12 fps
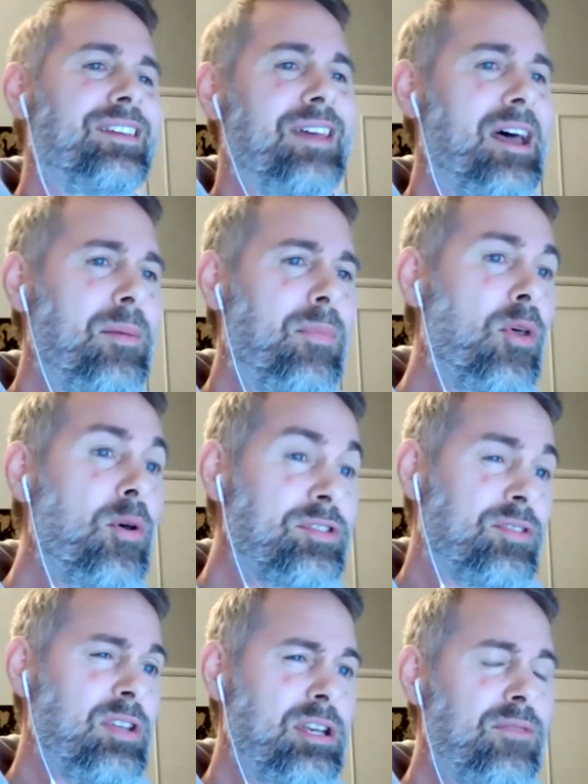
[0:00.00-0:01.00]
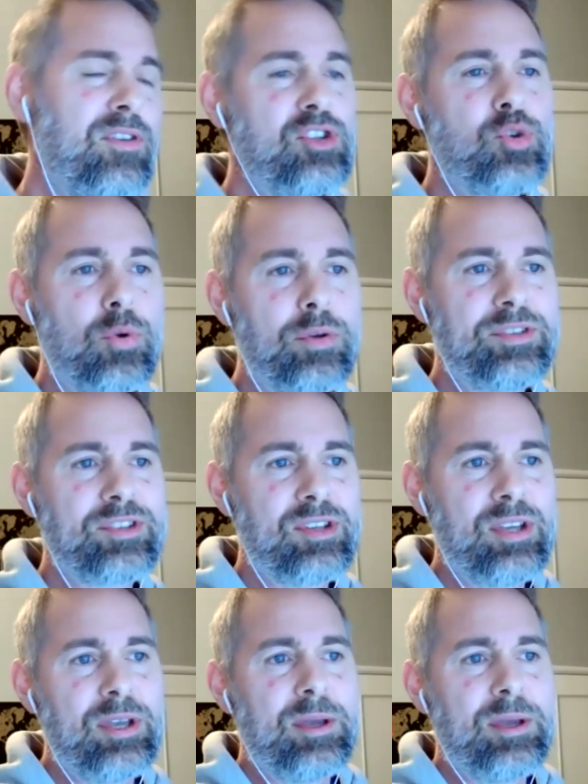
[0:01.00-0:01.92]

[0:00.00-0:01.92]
uh, those individuals